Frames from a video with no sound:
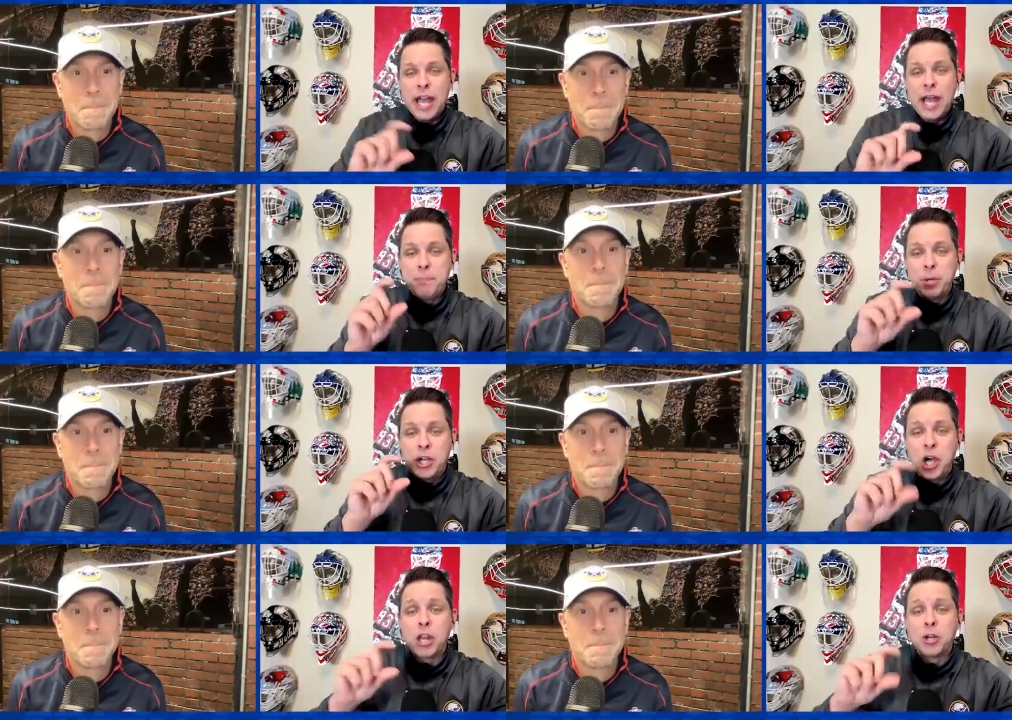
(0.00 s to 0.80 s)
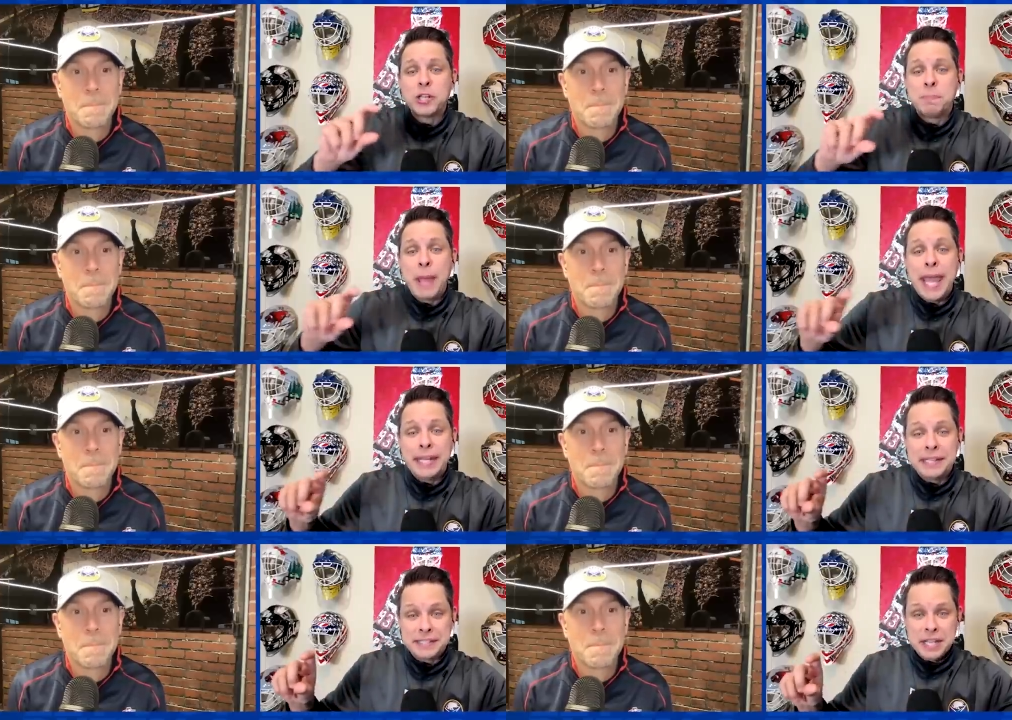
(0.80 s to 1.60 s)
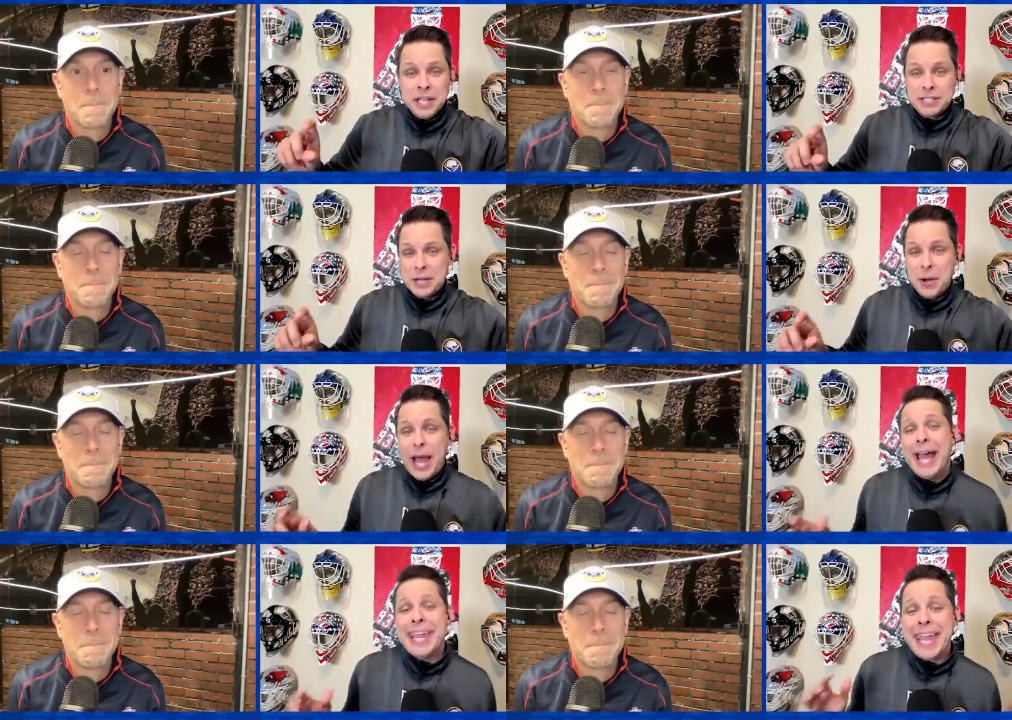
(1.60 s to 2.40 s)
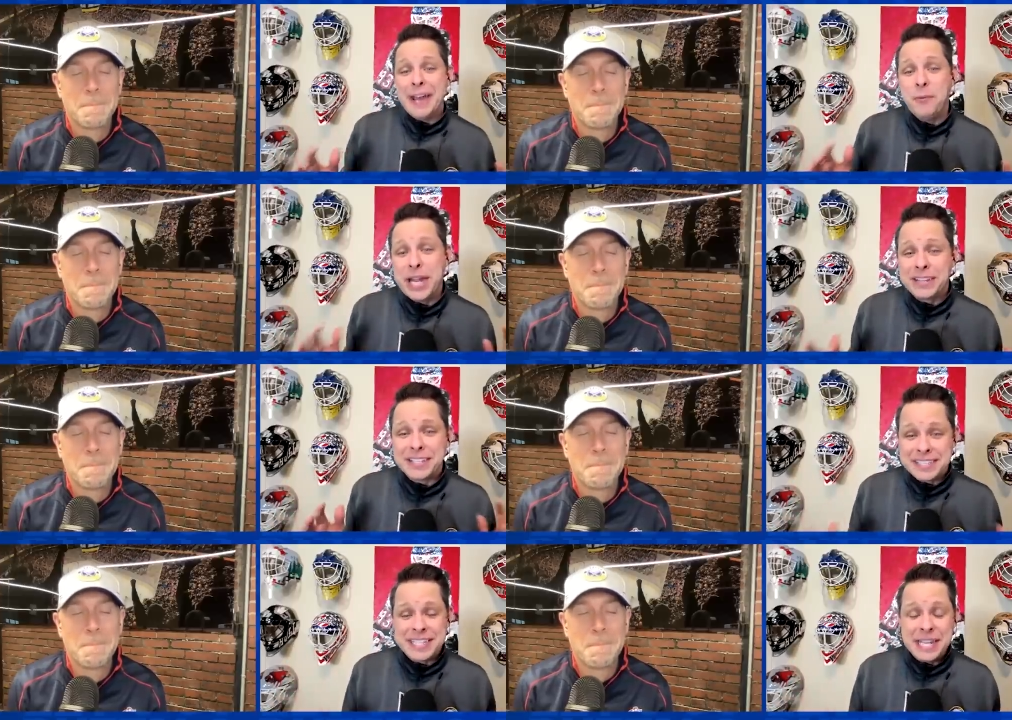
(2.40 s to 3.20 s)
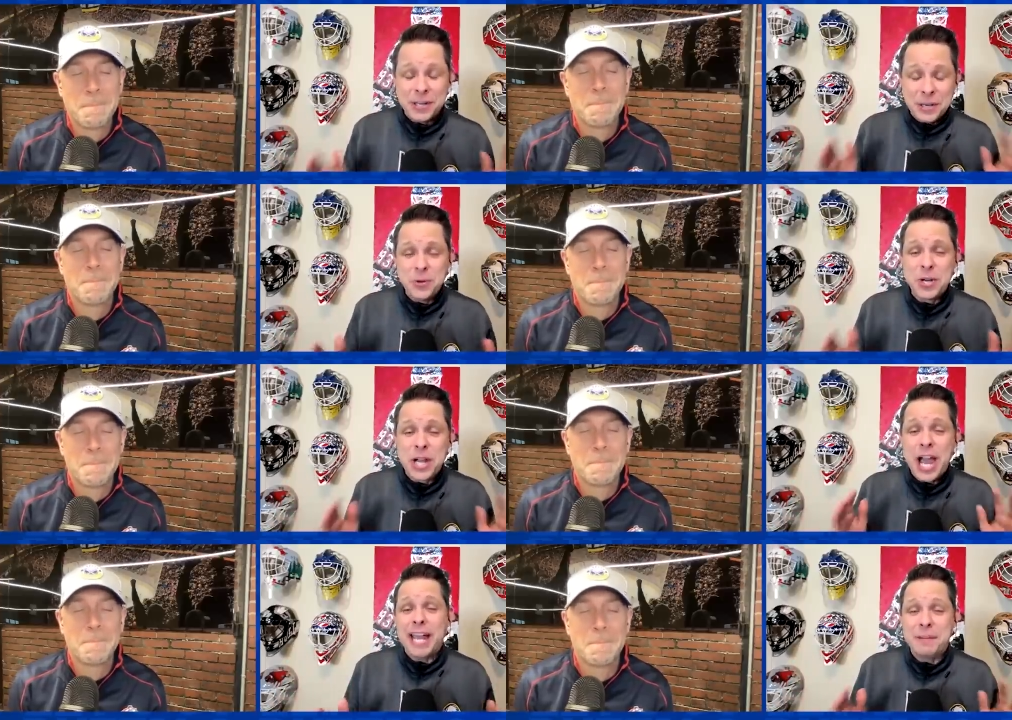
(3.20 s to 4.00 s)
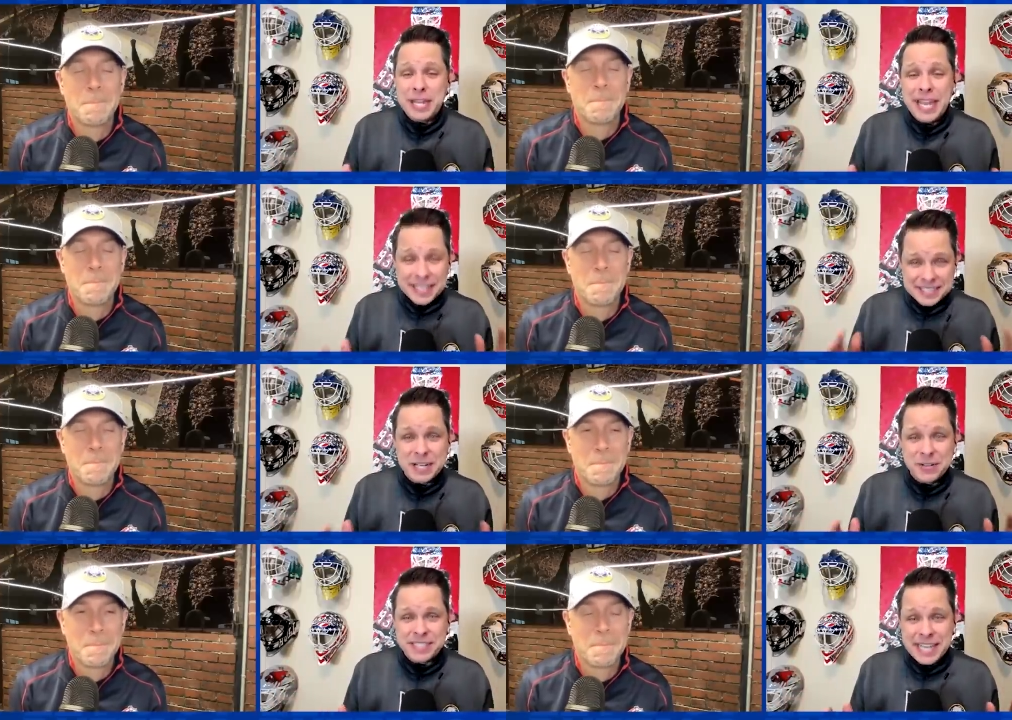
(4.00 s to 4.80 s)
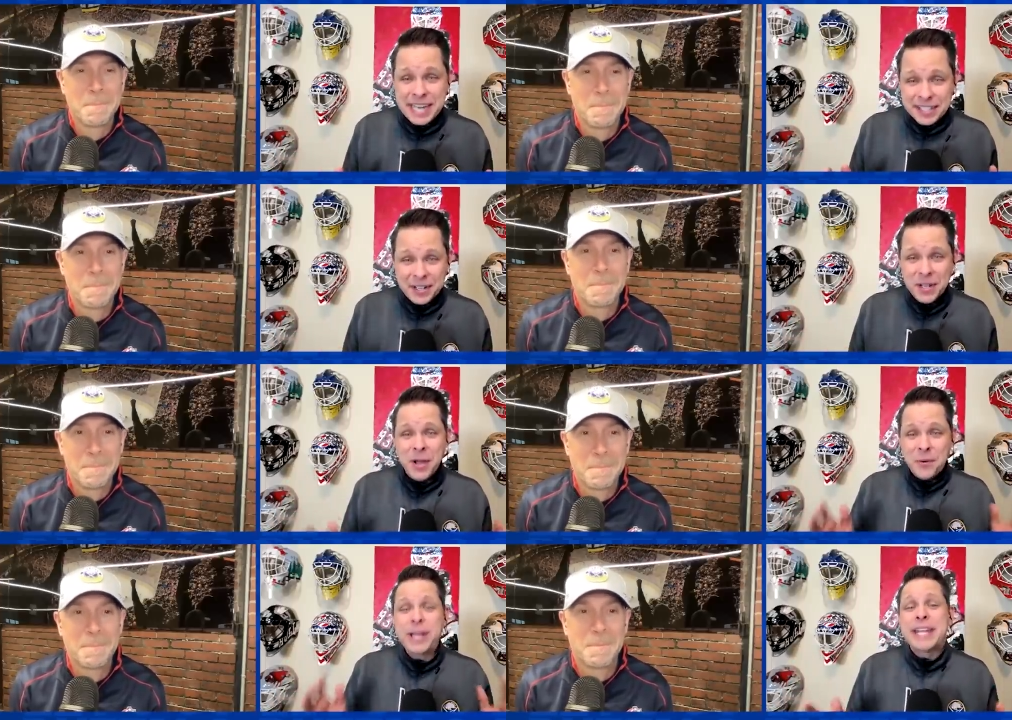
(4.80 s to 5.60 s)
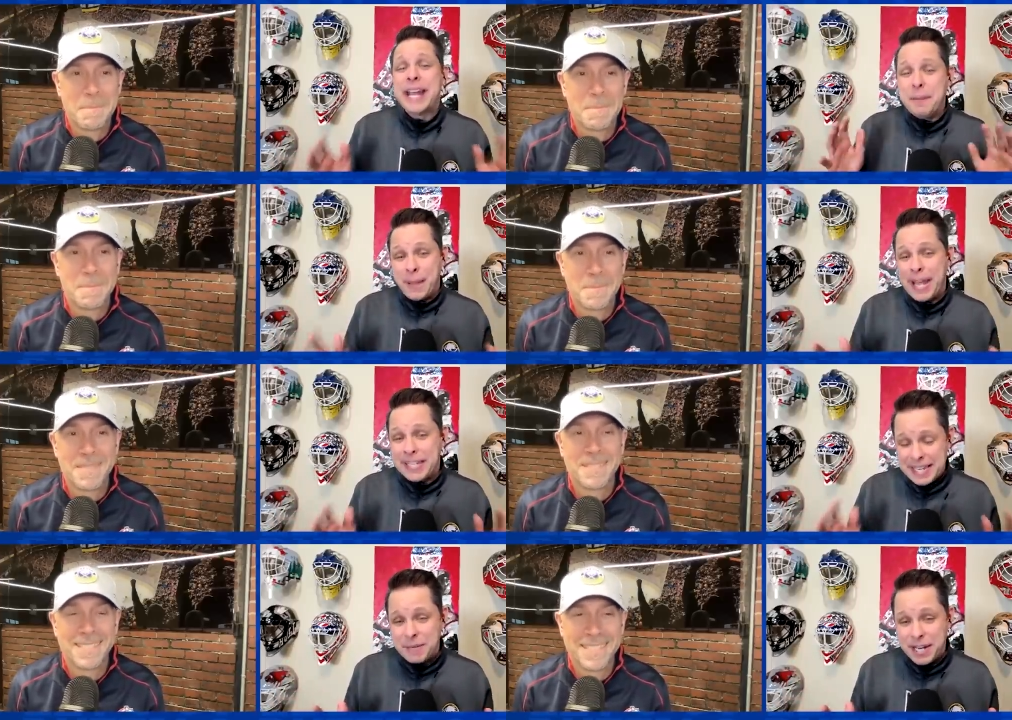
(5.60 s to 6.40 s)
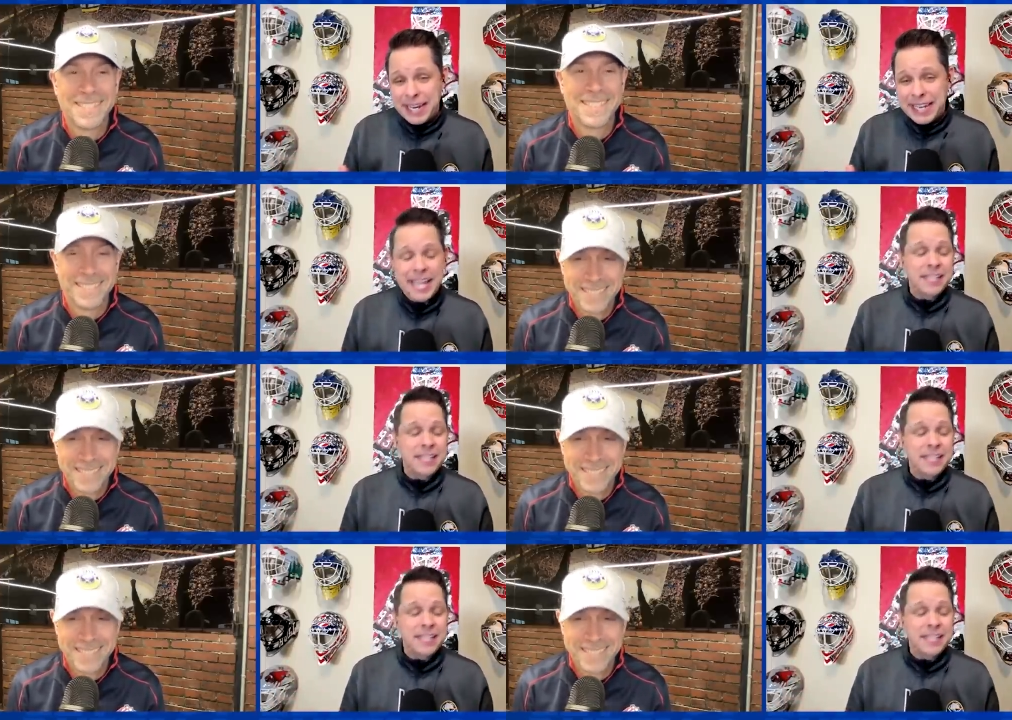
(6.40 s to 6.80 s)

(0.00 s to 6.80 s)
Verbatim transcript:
Speaker 1: I put colored pens. So I can't wait to see who got me as Secret Santa, what kind of pens I'm going to get.